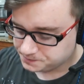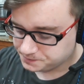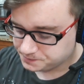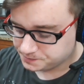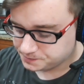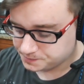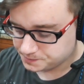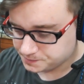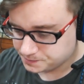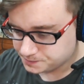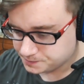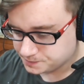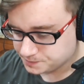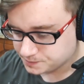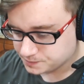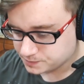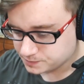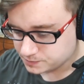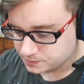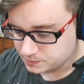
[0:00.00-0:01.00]

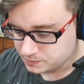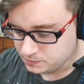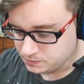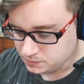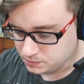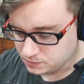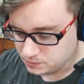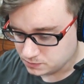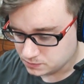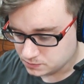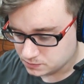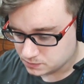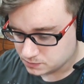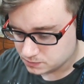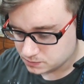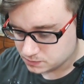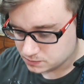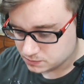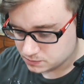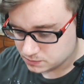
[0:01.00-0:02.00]

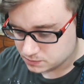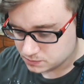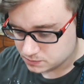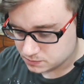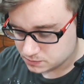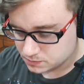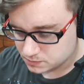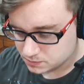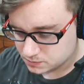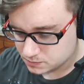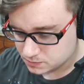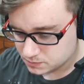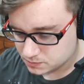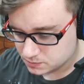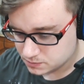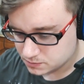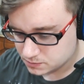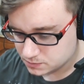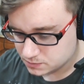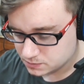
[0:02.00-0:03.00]

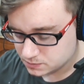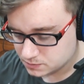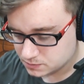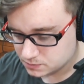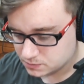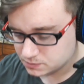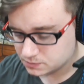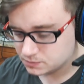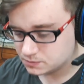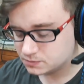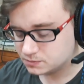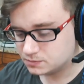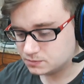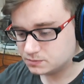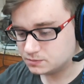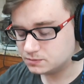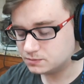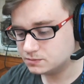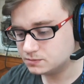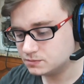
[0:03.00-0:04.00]

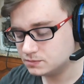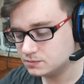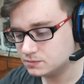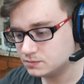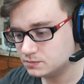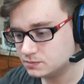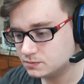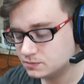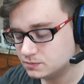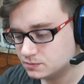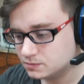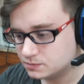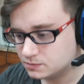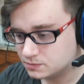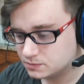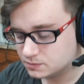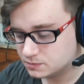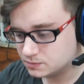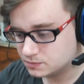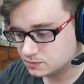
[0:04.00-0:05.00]

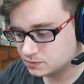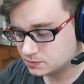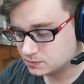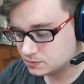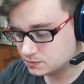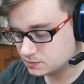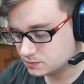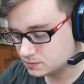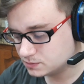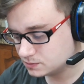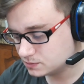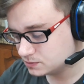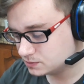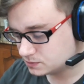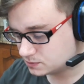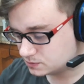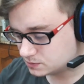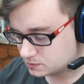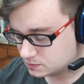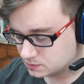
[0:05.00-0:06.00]

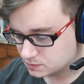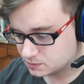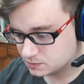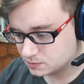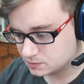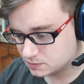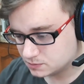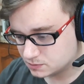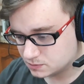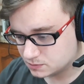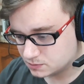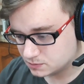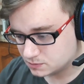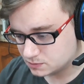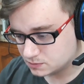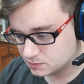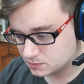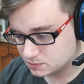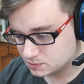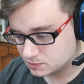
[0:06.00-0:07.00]

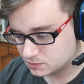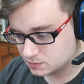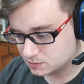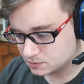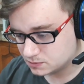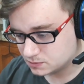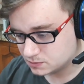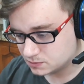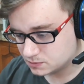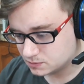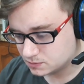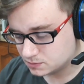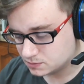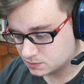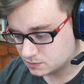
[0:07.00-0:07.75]
No one is speaking in this clip.